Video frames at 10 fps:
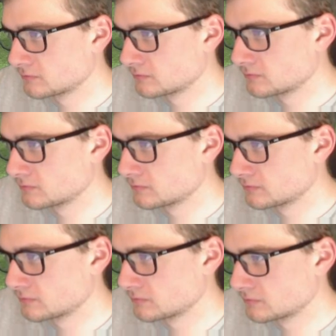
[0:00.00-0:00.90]

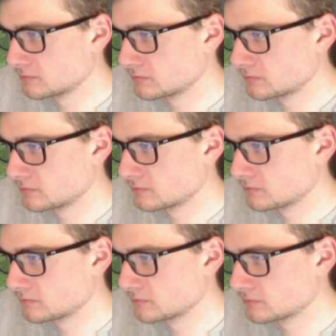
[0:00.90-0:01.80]

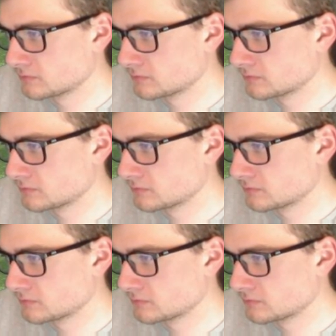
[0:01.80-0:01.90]
(no one is talking)